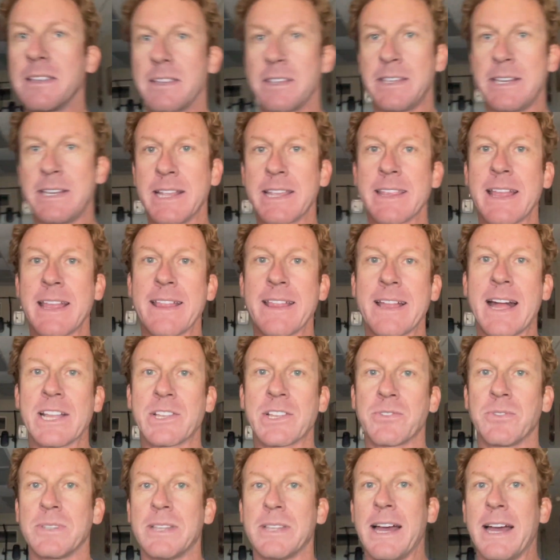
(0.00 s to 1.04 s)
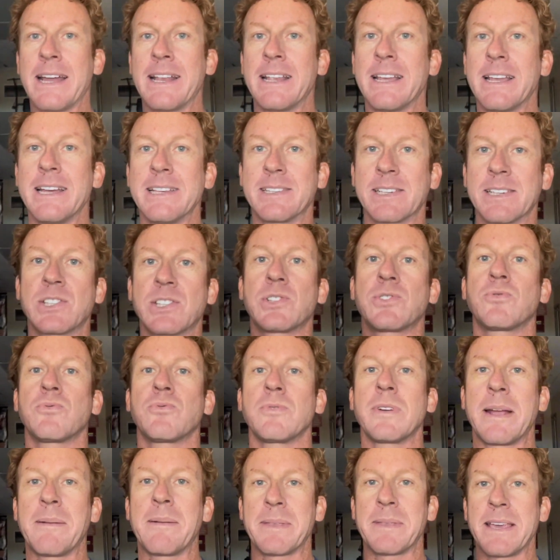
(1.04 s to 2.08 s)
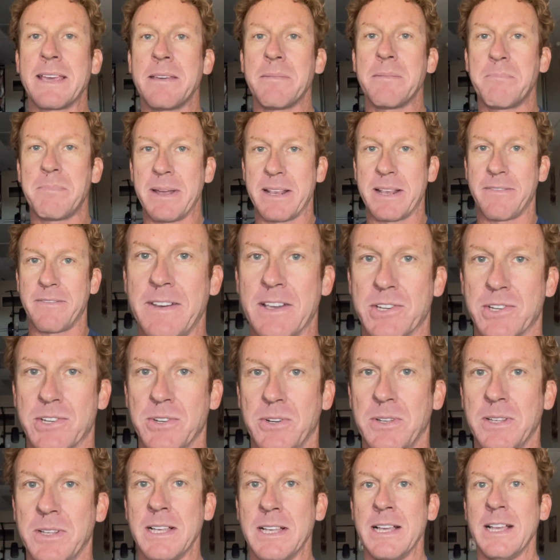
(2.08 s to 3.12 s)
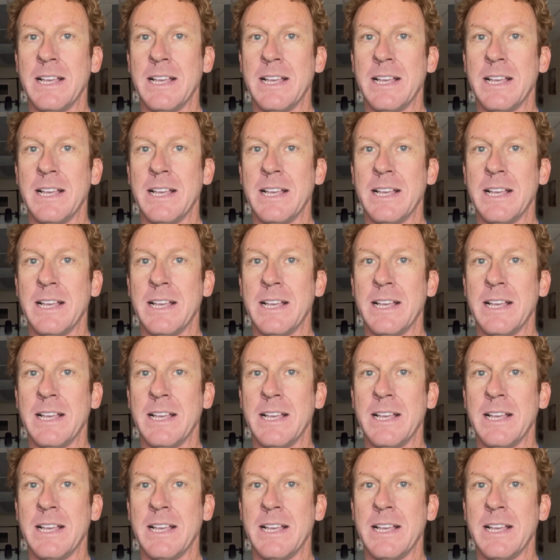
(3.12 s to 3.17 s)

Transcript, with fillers: Getting that natural light is extremely beneficial.